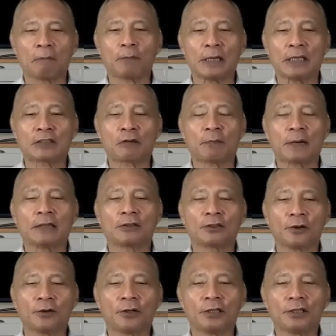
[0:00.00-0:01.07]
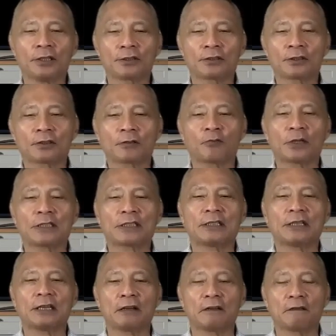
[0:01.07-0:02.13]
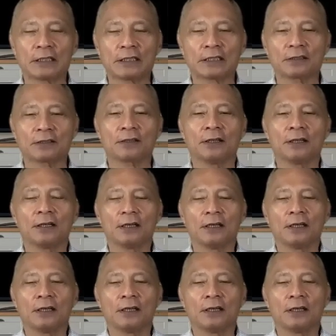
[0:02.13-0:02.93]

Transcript: based on my 30 years of real estate investing